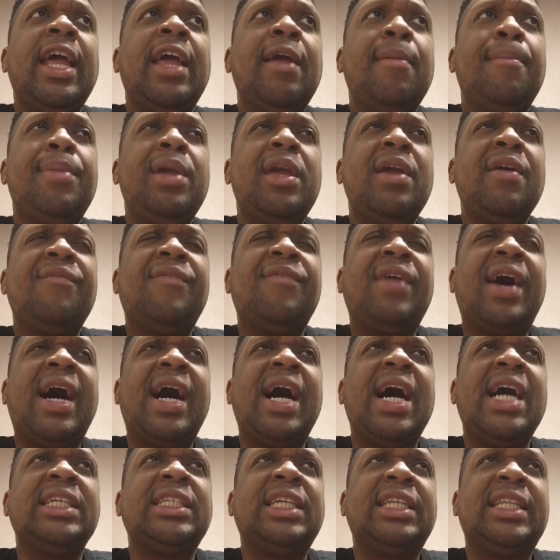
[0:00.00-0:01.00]
And be
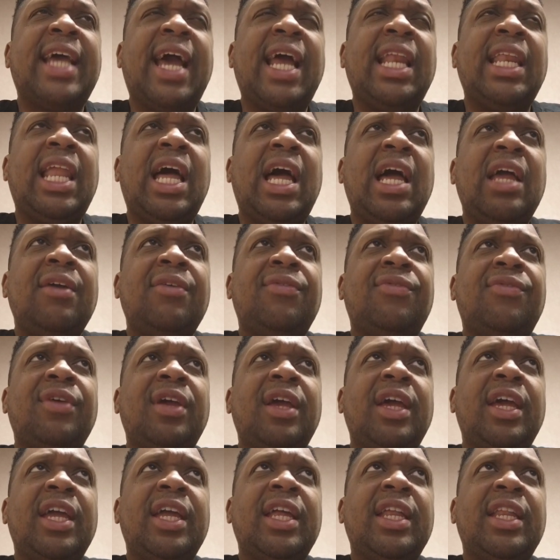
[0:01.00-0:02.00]
advised, the nightlife
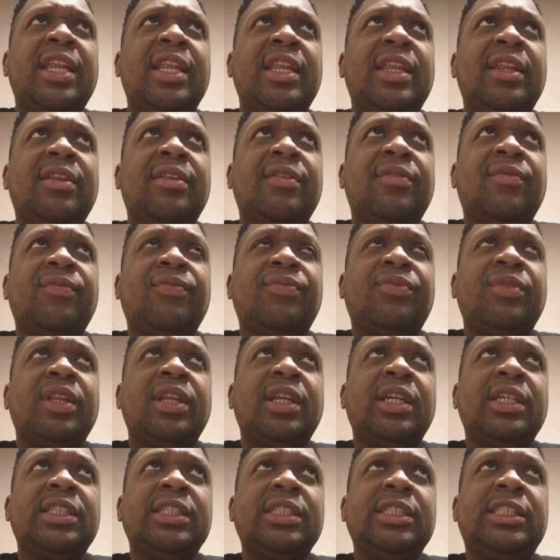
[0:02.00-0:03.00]
in
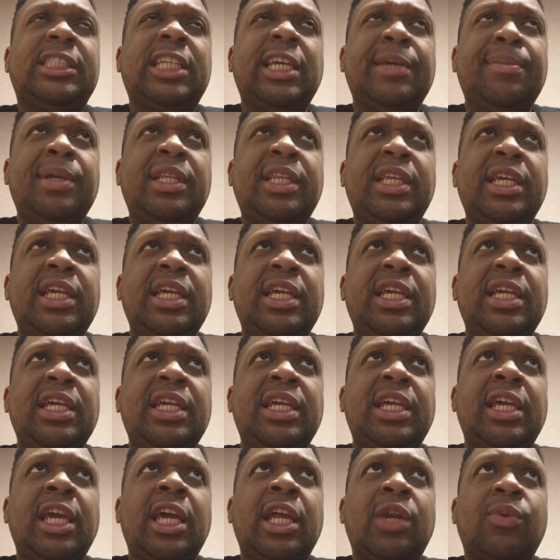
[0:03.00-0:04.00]

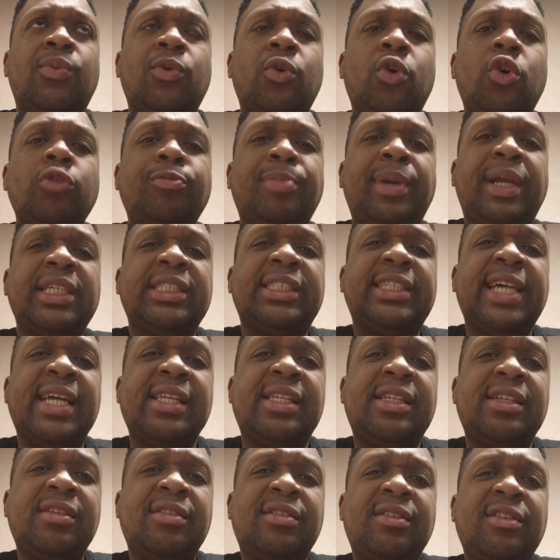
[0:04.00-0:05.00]
CBD and Rosebank and
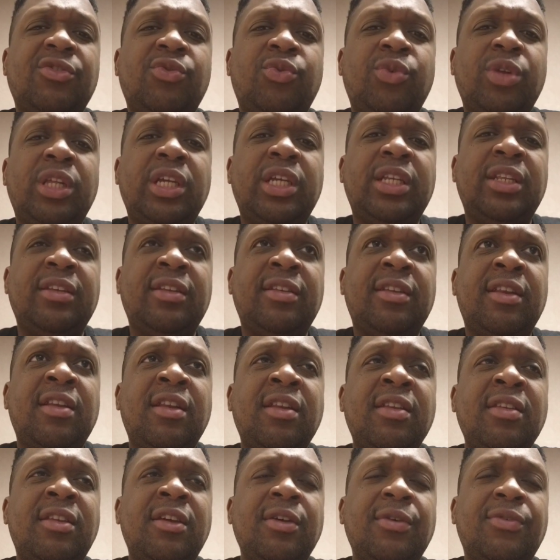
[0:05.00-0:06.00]
Santon is really
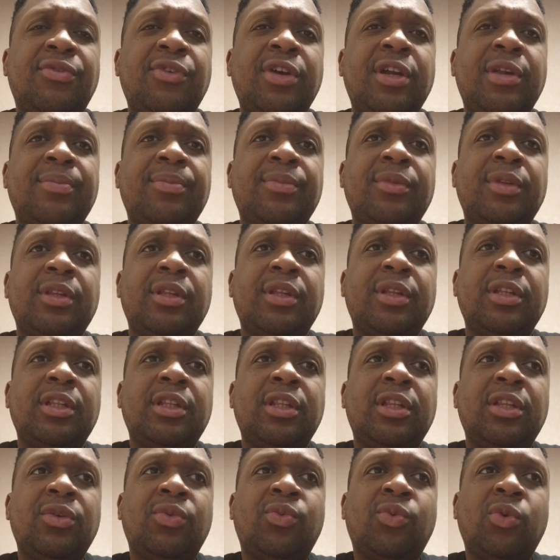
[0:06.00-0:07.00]
different.
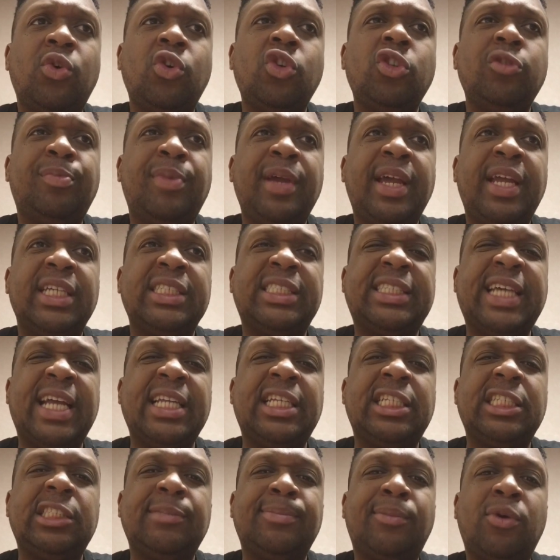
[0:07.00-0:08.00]
Rosebank and
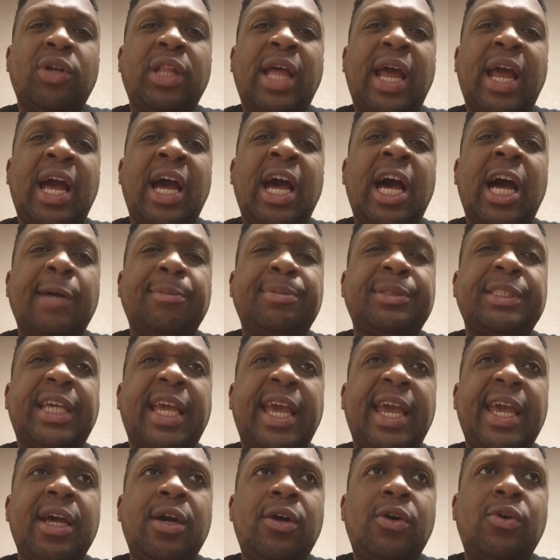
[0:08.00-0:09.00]
Santon is more like
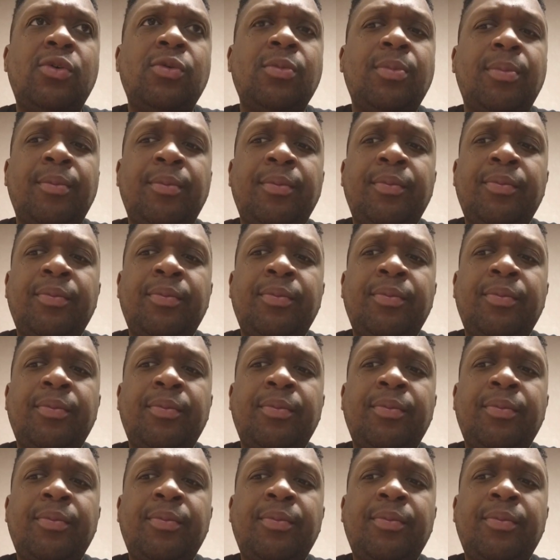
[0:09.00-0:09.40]
upscale,